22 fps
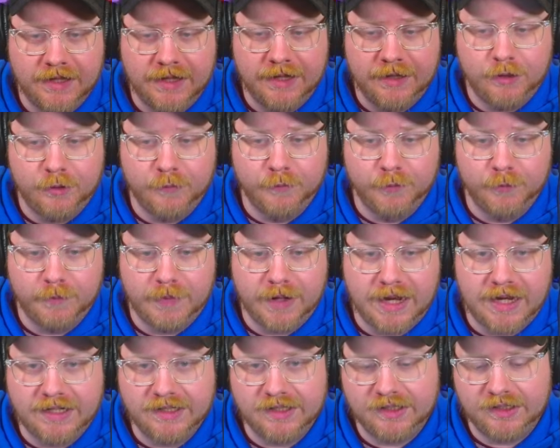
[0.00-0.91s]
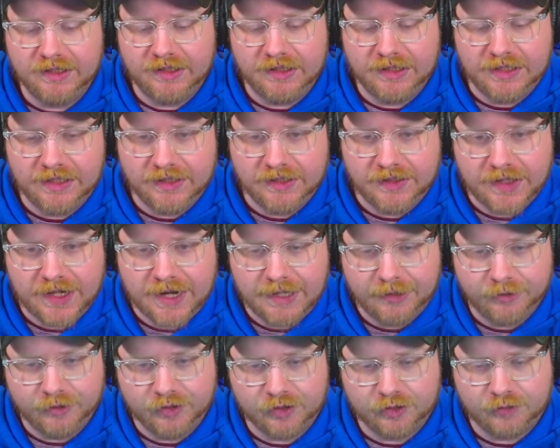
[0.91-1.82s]
over past the
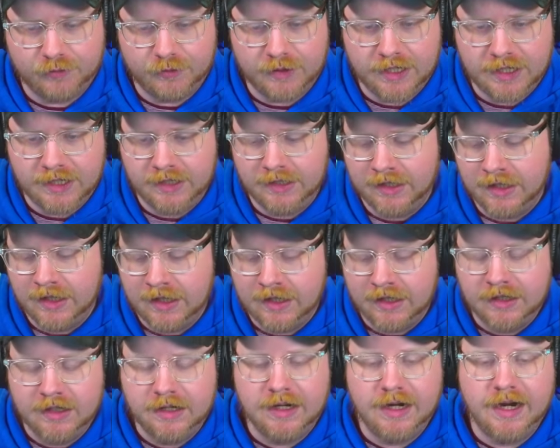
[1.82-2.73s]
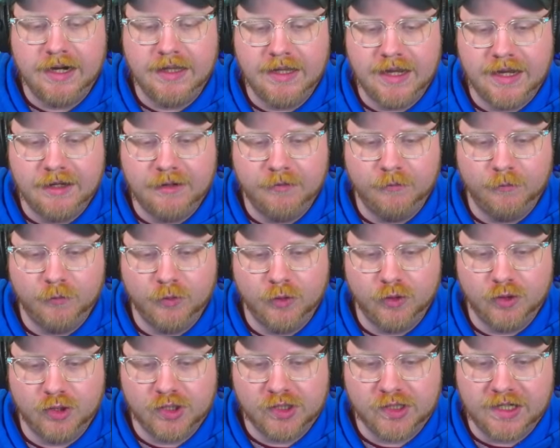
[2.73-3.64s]
title screen. And then
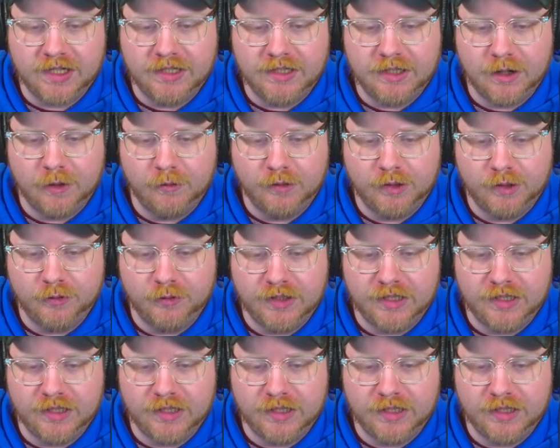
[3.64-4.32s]
you're just going to go to the